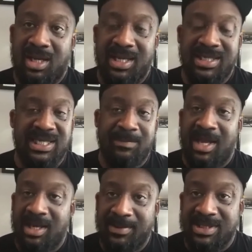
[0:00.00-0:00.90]
in Deep
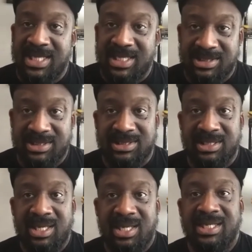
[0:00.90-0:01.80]
Ellum in Texas,
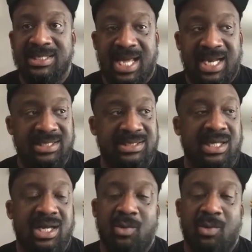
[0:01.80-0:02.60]
in Dallas.